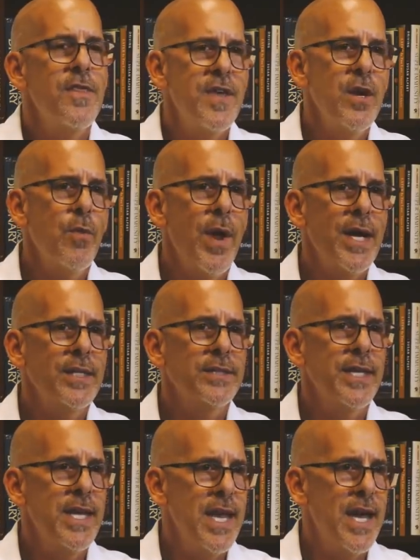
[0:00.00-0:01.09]

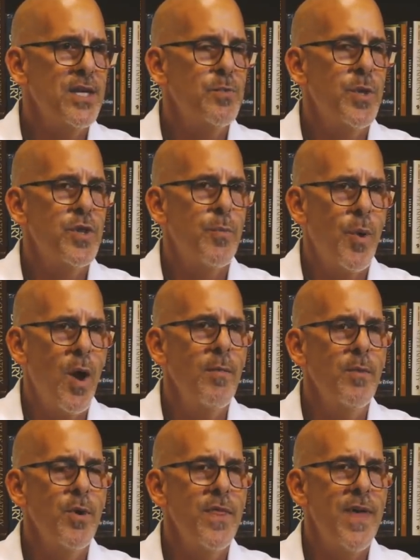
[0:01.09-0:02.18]
Theoretically, yes, but the
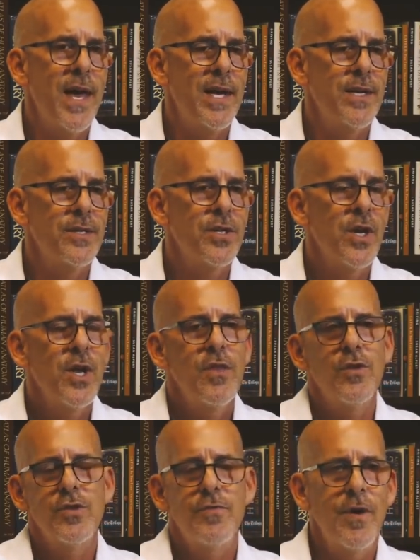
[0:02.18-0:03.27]
problem with that is
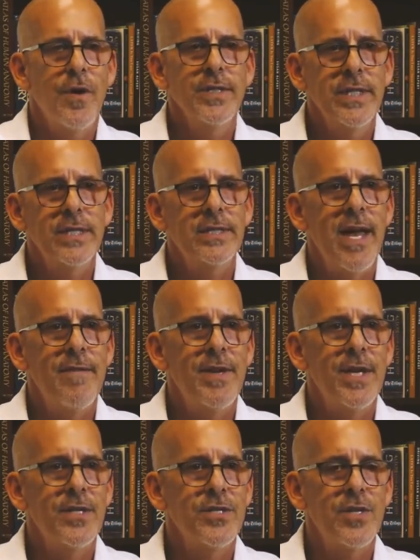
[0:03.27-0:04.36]
there's very little
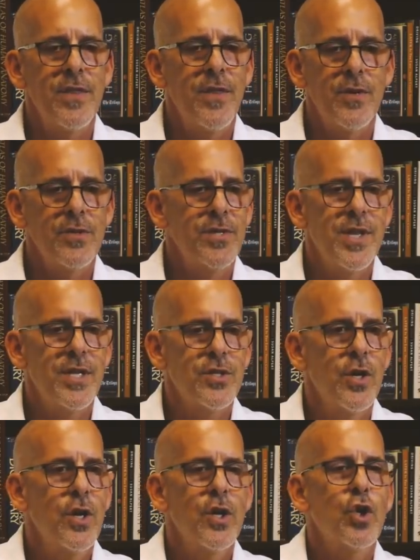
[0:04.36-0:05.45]
evidence that there's this